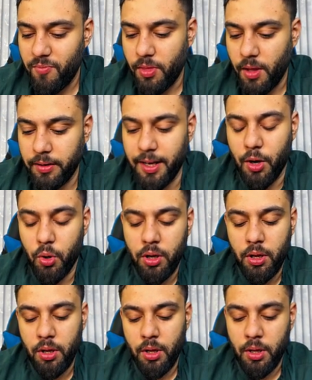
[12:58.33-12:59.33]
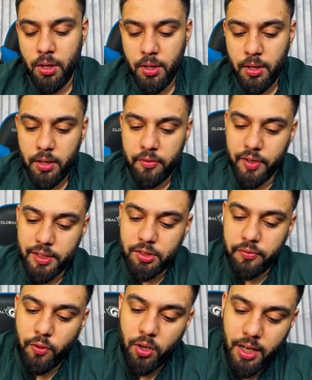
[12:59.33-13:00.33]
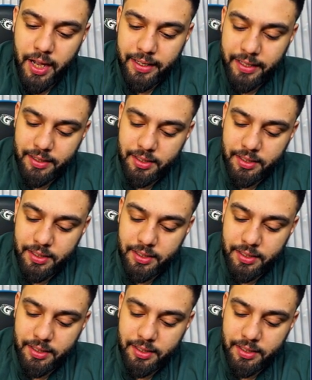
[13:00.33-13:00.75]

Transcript: Now, first of all, I need the